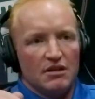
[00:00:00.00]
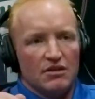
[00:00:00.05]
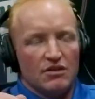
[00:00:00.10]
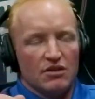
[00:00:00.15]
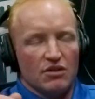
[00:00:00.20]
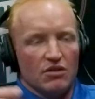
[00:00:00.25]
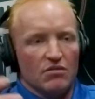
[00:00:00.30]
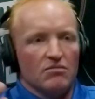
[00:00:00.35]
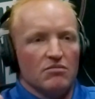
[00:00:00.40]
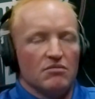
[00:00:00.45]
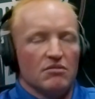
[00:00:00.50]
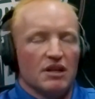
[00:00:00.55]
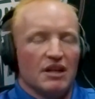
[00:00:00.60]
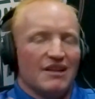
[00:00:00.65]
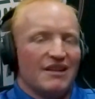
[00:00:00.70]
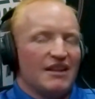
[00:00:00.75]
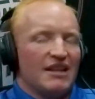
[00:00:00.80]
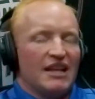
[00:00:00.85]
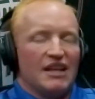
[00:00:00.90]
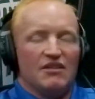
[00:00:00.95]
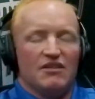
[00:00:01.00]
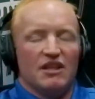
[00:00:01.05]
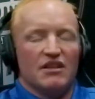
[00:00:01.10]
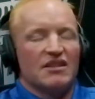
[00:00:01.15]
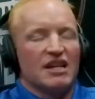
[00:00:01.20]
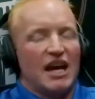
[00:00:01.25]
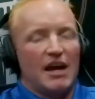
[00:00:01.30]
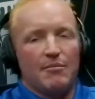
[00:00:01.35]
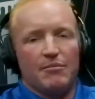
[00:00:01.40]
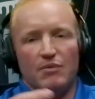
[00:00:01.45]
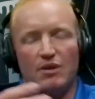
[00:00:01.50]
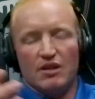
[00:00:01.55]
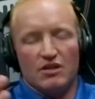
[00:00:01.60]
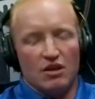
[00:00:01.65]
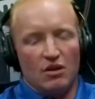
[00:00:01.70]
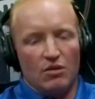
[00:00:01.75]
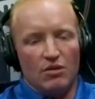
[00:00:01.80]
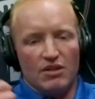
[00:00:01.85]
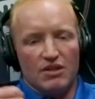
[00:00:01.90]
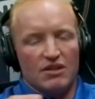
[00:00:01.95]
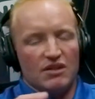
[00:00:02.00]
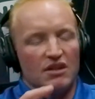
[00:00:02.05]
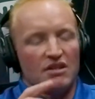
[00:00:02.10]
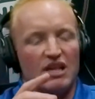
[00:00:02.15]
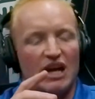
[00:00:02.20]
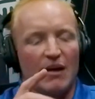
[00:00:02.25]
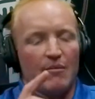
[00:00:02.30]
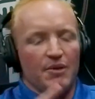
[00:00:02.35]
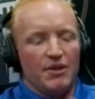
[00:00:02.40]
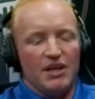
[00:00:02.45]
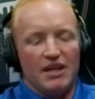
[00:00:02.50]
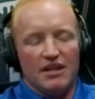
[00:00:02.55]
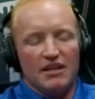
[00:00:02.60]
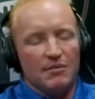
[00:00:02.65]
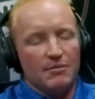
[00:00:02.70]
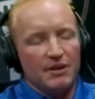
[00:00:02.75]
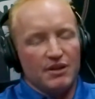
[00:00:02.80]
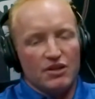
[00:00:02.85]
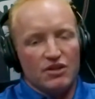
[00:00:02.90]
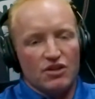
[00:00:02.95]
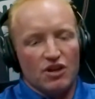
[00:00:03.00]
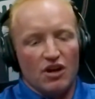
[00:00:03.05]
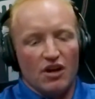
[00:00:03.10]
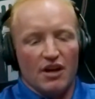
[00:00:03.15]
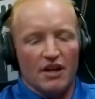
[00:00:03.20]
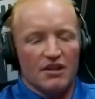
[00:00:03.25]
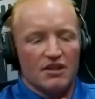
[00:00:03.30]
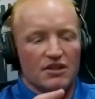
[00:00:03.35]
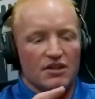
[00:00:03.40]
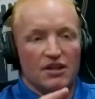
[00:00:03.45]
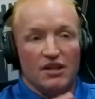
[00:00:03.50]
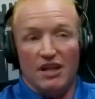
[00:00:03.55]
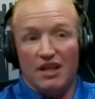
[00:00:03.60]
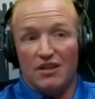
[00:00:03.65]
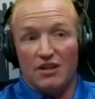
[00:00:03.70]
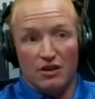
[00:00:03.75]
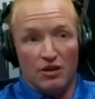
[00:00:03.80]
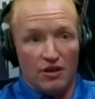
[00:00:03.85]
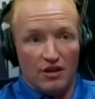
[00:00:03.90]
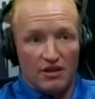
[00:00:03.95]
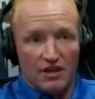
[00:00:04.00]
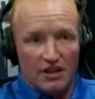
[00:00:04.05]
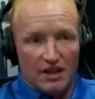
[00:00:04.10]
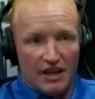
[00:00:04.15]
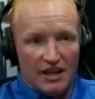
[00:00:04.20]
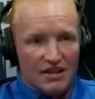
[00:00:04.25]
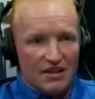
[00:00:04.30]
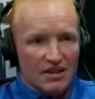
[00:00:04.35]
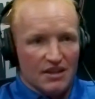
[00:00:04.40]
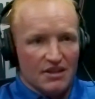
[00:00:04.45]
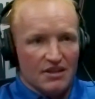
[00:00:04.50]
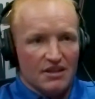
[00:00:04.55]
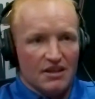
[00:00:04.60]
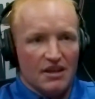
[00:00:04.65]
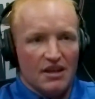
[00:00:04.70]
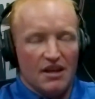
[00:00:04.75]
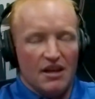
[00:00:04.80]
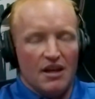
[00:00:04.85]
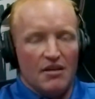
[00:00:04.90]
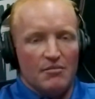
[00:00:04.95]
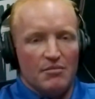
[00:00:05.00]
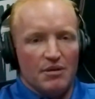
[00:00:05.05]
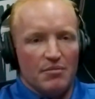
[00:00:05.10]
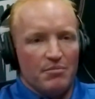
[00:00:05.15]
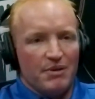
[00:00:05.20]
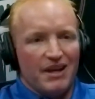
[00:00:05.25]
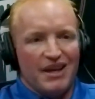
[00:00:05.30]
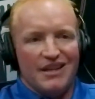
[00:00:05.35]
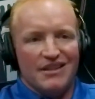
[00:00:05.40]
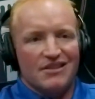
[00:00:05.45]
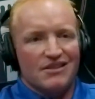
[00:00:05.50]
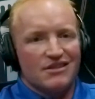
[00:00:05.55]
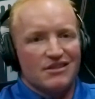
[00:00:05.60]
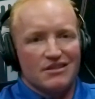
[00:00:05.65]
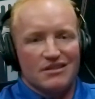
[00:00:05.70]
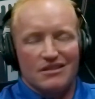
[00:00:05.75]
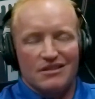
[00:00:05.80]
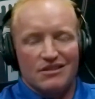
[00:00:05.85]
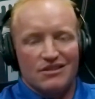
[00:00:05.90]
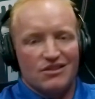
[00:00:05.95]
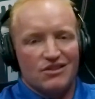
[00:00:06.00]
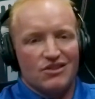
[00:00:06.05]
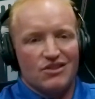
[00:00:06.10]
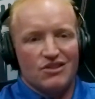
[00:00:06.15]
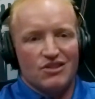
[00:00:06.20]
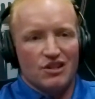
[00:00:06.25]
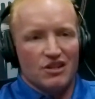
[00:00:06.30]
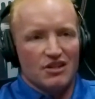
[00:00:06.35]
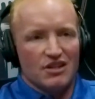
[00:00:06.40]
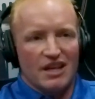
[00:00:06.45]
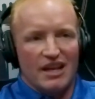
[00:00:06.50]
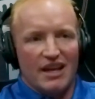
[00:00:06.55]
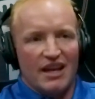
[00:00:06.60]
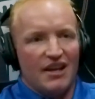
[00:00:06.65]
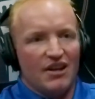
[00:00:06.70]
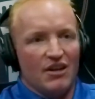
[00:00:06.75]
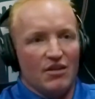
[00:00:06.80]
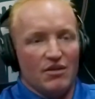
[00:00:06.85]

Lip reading: So the top is always the top. You need it to be the strongest. You need it to look the nicest. But base, just get.